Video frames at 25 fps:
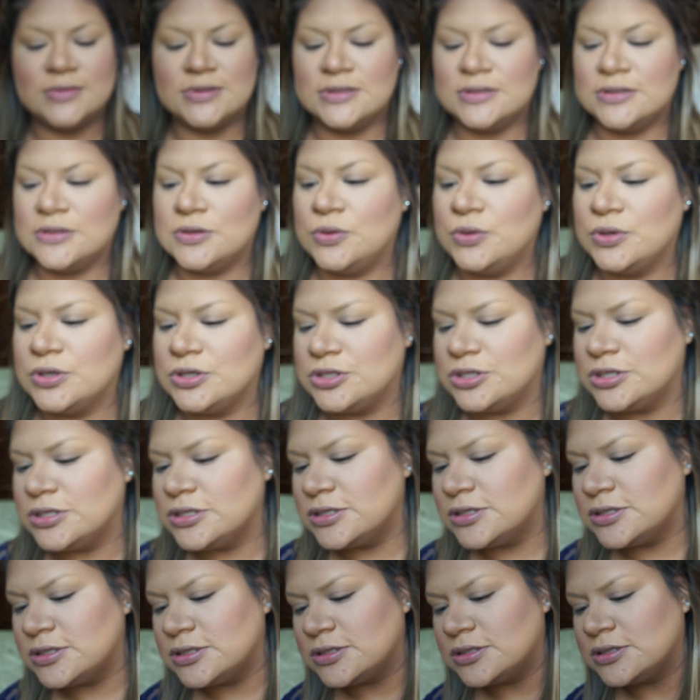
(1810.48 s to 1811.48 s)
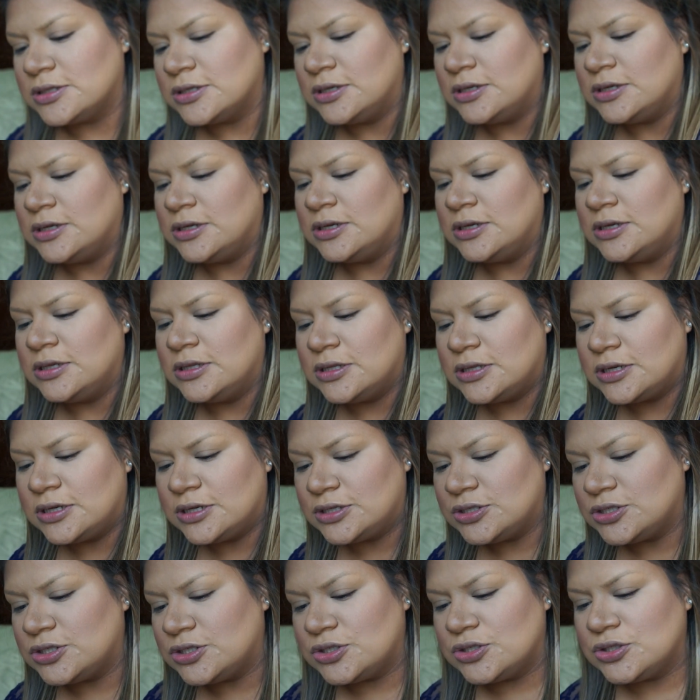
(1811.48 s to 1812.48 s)
It's gorgeous. And
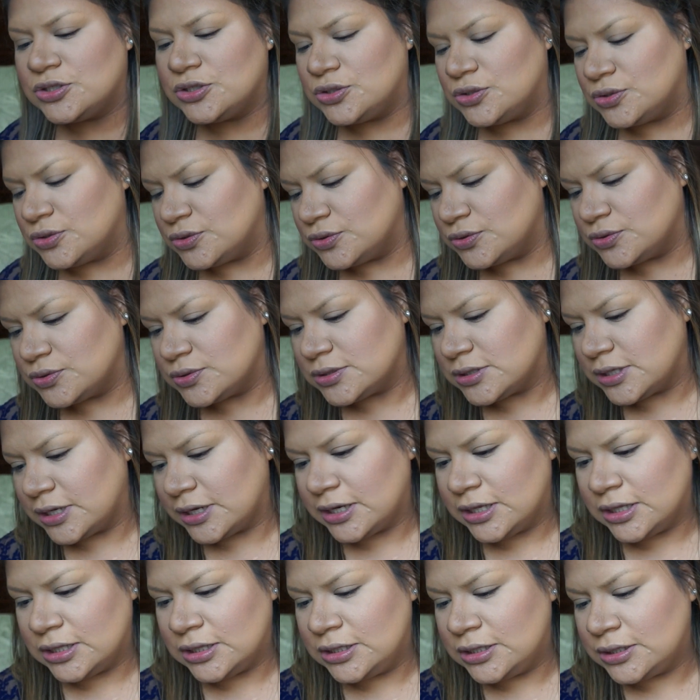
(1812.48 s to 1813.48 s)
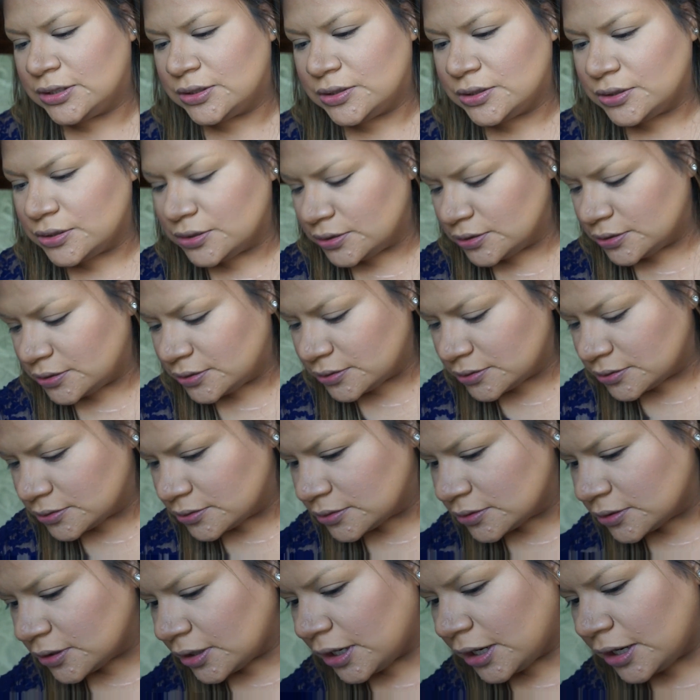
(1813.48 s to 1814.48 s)
I just use like a little
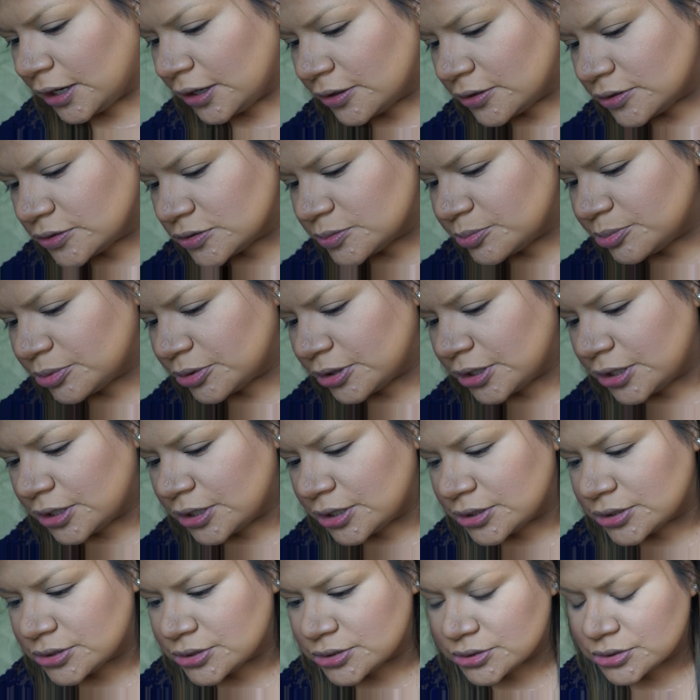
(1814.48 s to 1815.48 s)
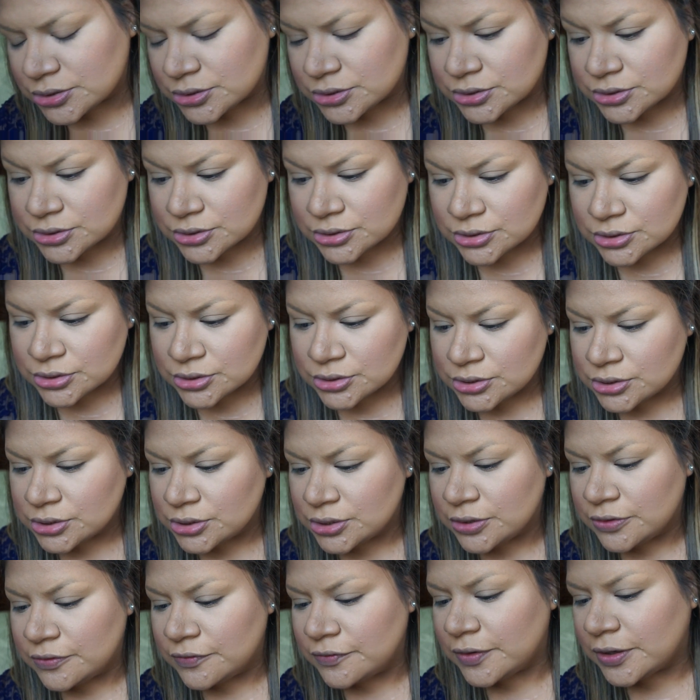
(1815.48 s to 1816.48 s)
angled brush,
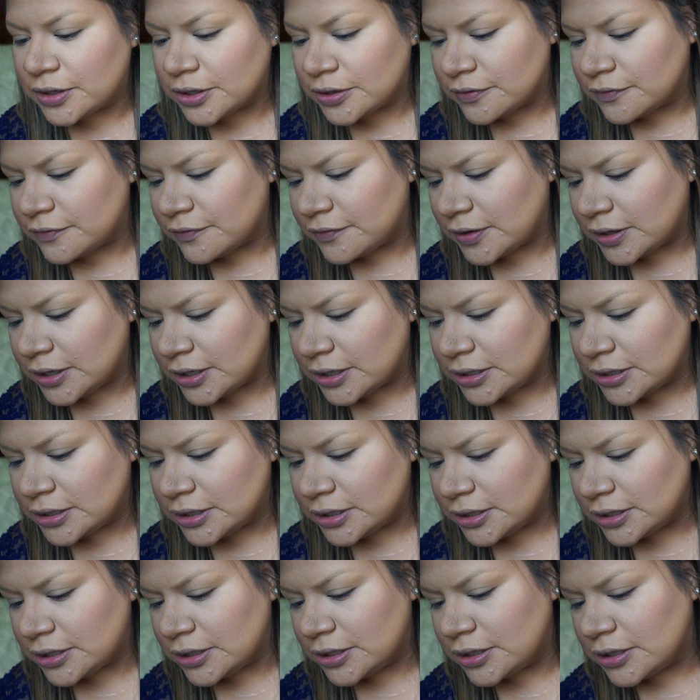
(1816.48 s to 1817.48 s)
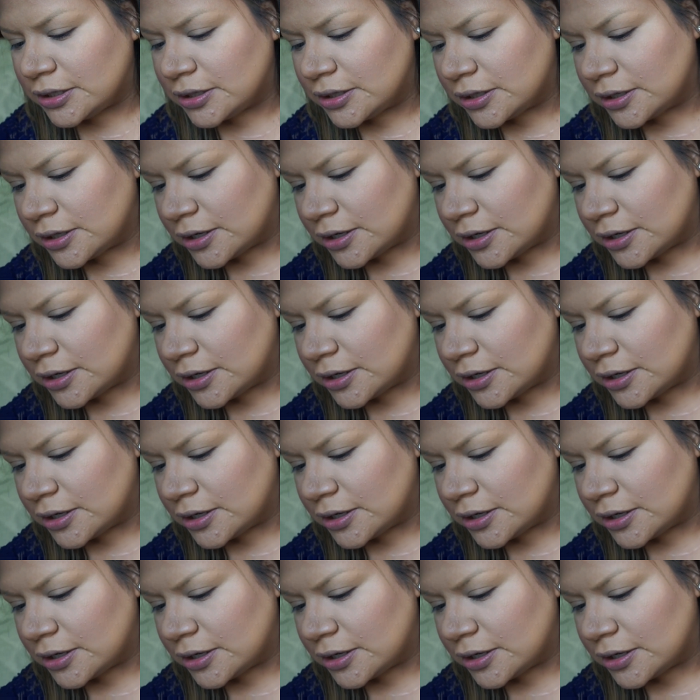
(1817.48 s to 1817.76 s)
if I could find it.